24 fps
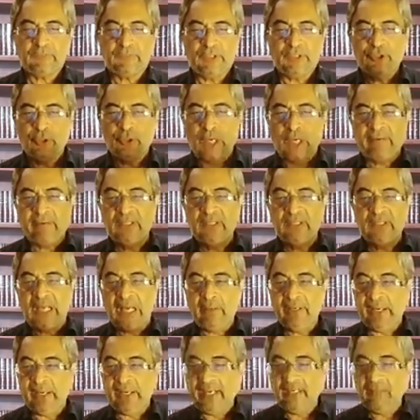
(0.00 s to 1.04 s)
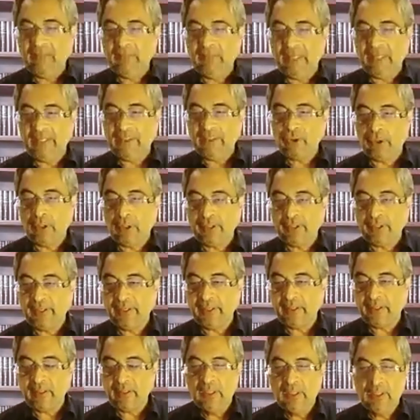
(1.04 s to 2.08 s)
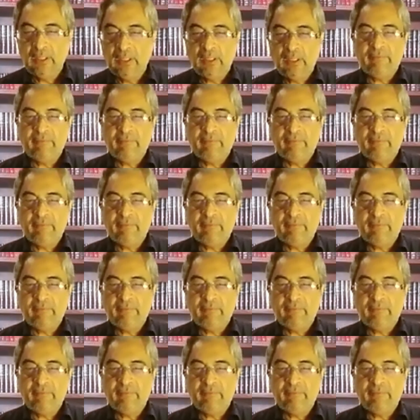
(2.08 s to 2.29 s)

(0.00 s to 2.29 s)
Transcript: So I would now end my talk here